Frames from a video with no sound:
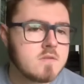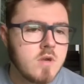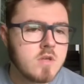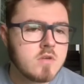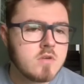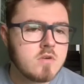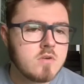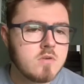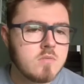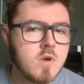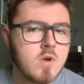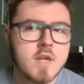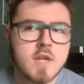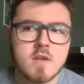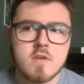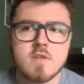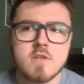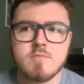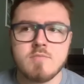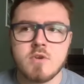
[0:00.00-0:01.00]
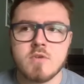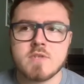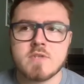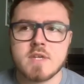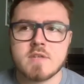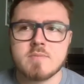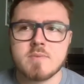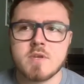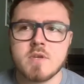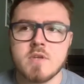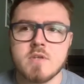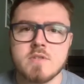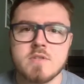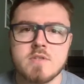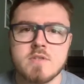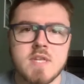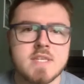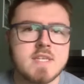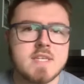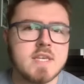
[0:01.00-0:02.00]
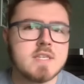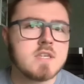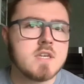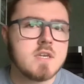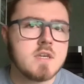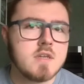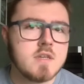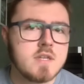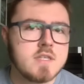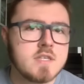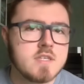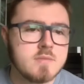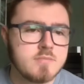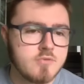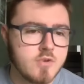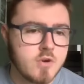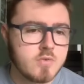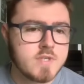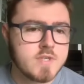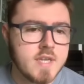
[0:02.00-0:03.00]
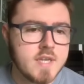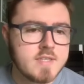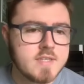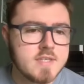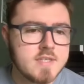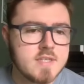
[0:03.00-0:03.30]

while you're working on this process because this is a this is a process.